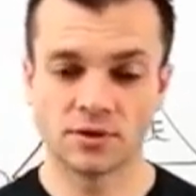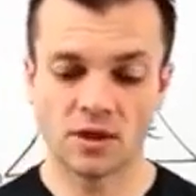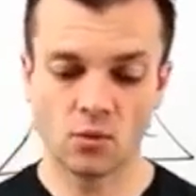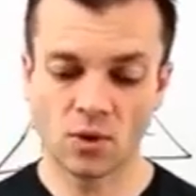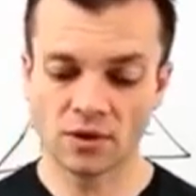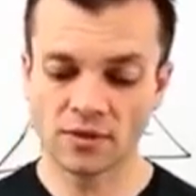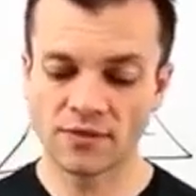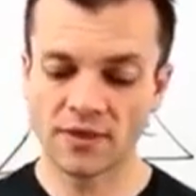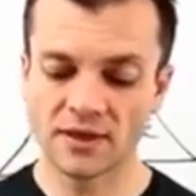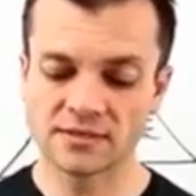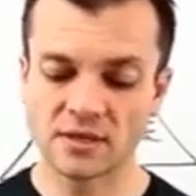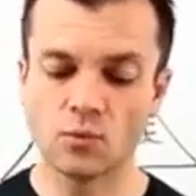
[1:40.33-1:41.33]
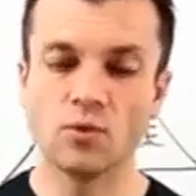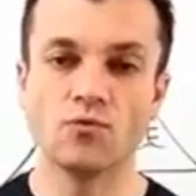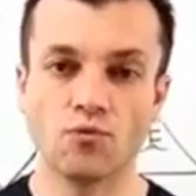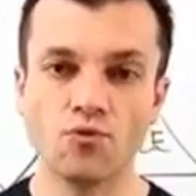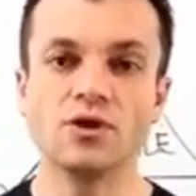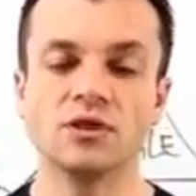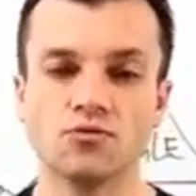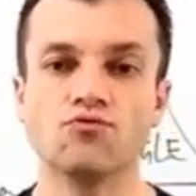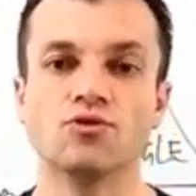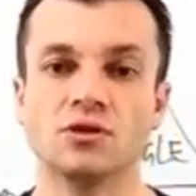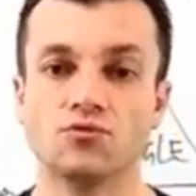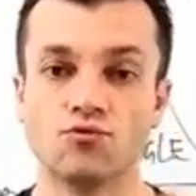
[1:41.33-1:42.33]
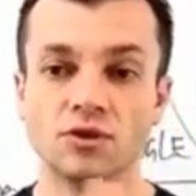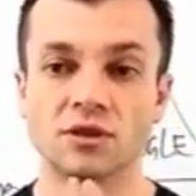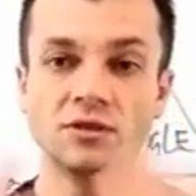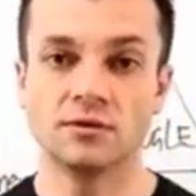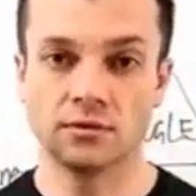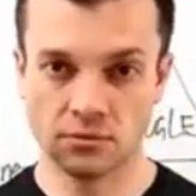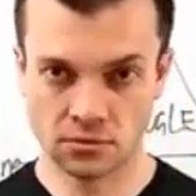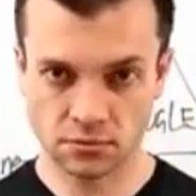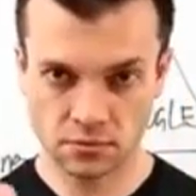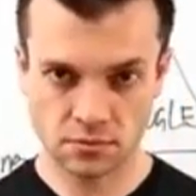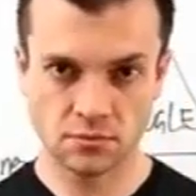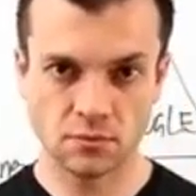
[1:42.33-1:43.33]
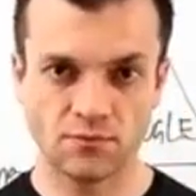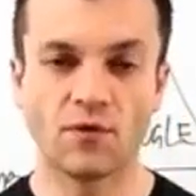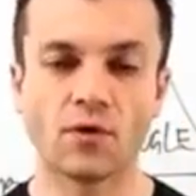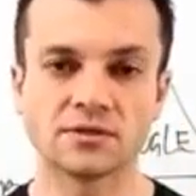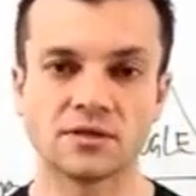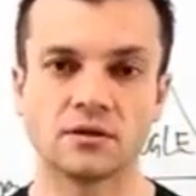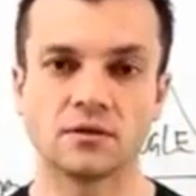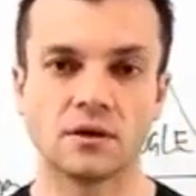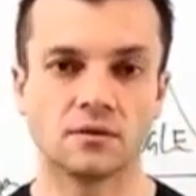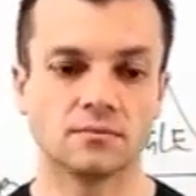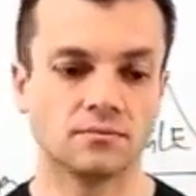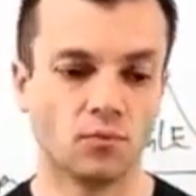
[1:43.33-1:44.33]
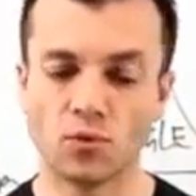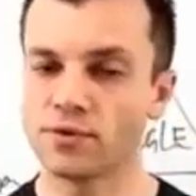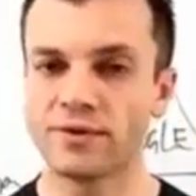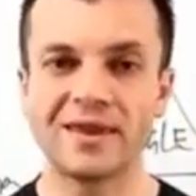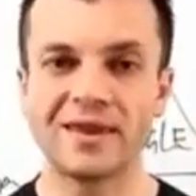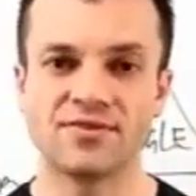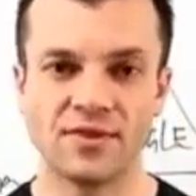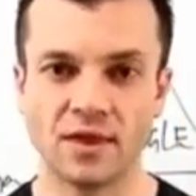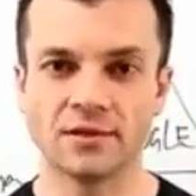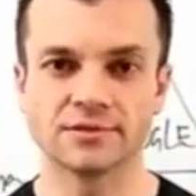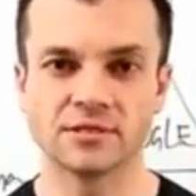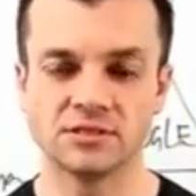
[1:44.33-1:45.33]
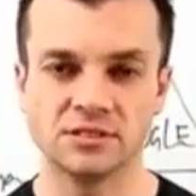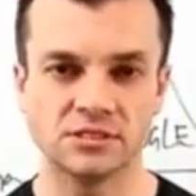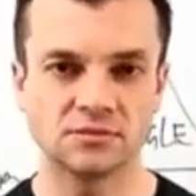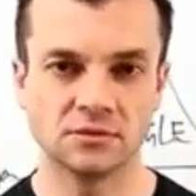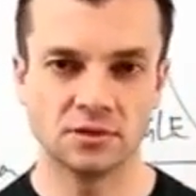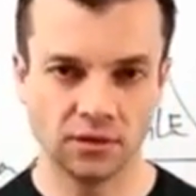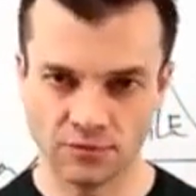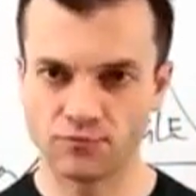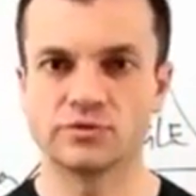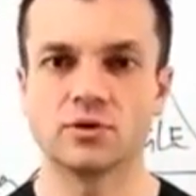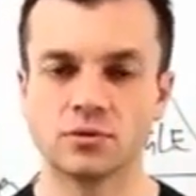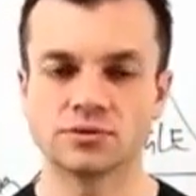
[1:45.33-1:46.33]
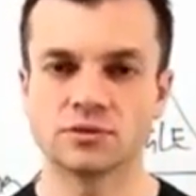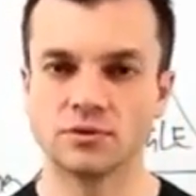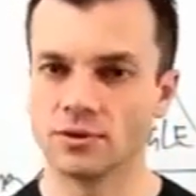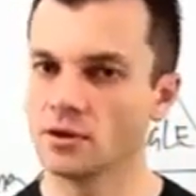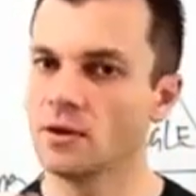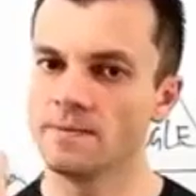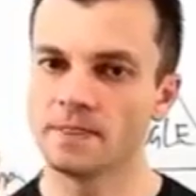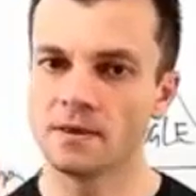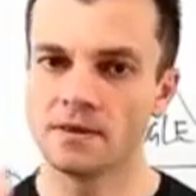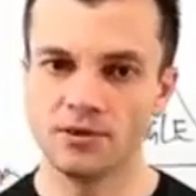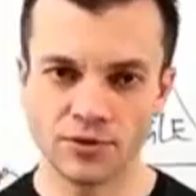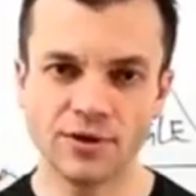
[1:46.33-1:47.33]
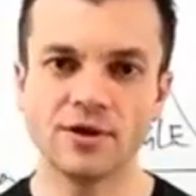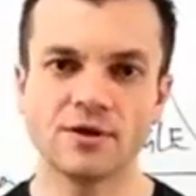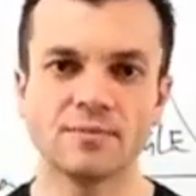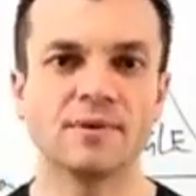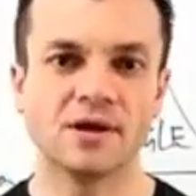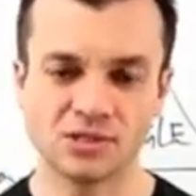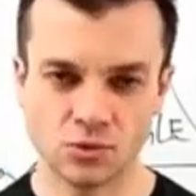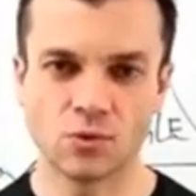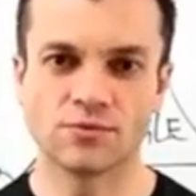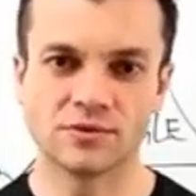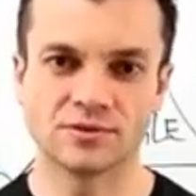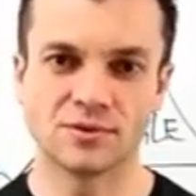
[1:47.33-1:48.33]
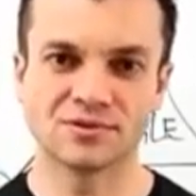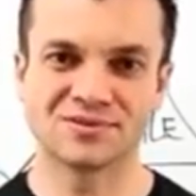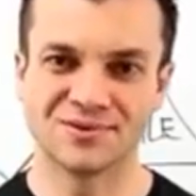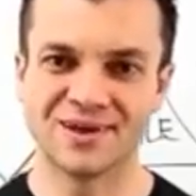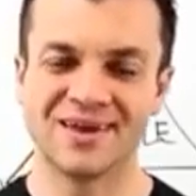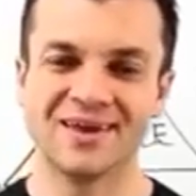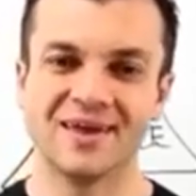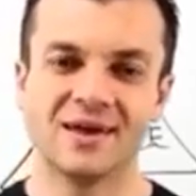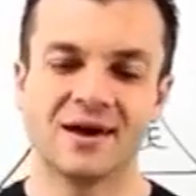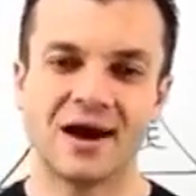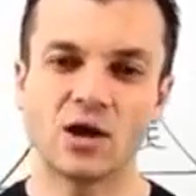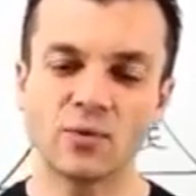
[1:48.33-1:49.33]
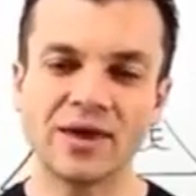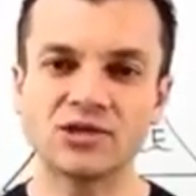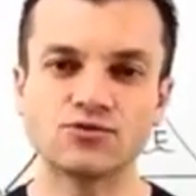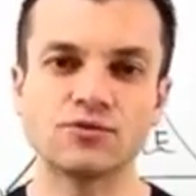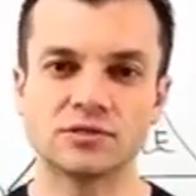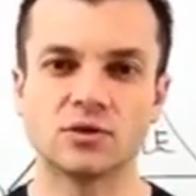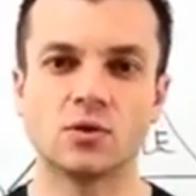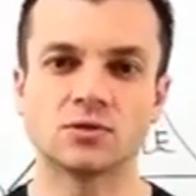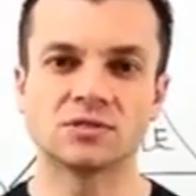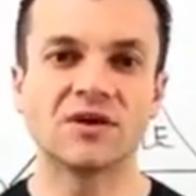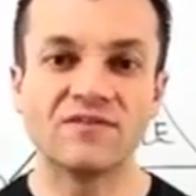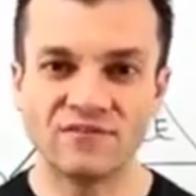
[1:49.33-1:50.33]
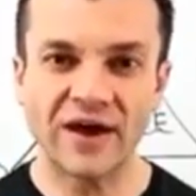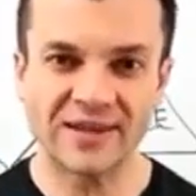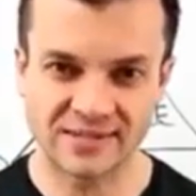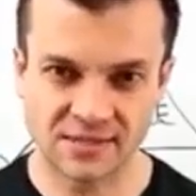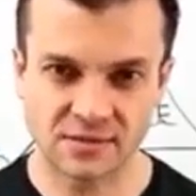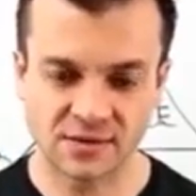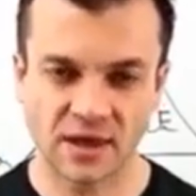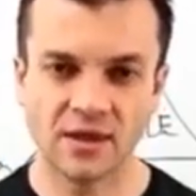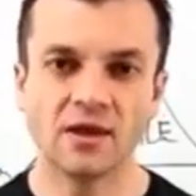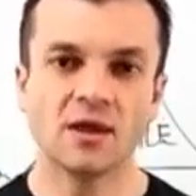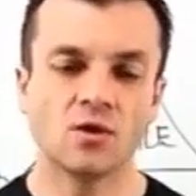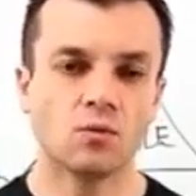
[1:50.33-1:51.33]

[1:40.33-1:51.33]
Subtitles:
Okay, one of the things that we really, really, really focus on more than anything else is just results. Look, you're here because you want results, okay? How do we get you results fast, okay?